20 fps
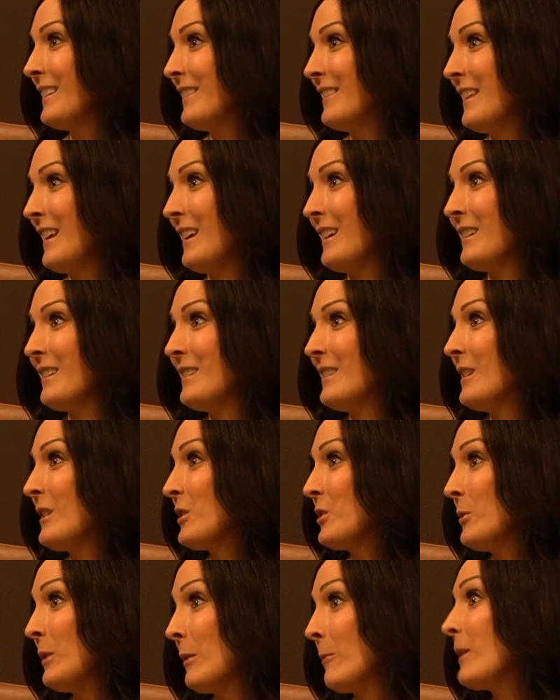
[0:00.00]
that
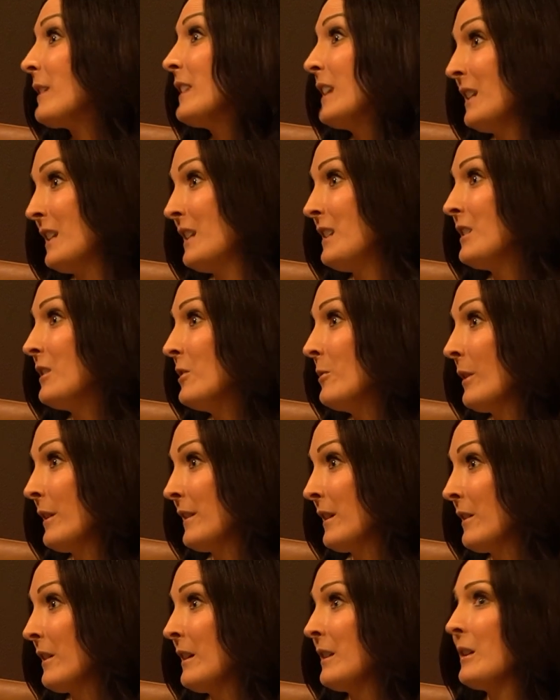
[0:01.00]
they're doing what they need to do
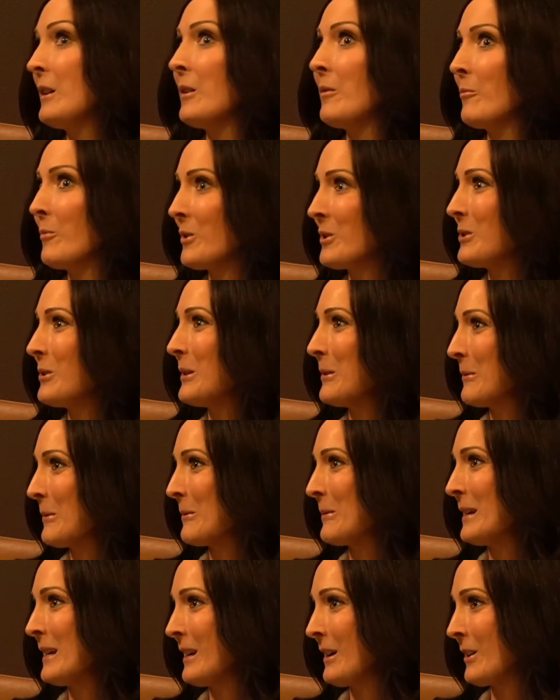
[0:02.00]
on their end and we're doing
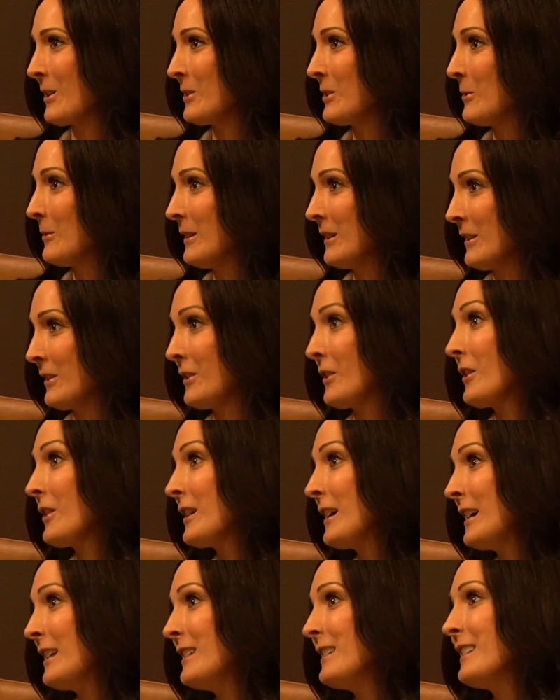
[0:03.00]
what we are doing on
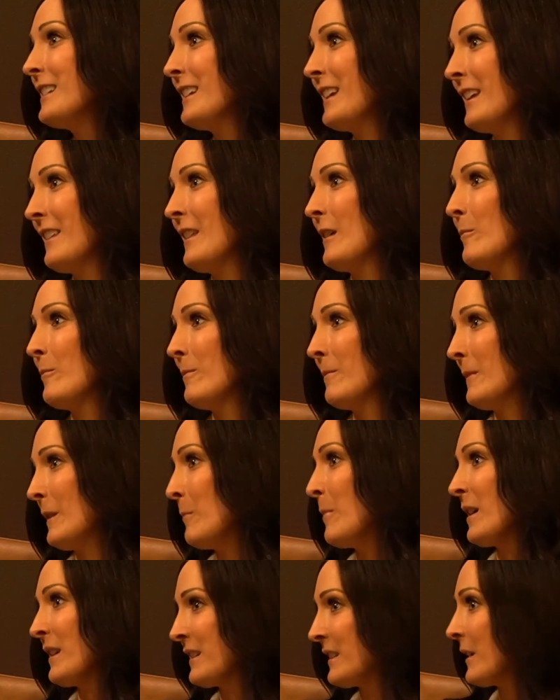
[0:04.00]
our end to get them
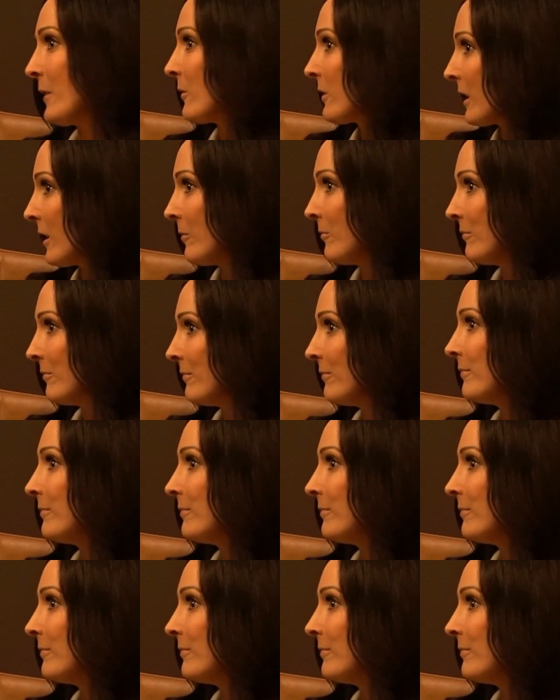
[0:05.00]
the best outcome.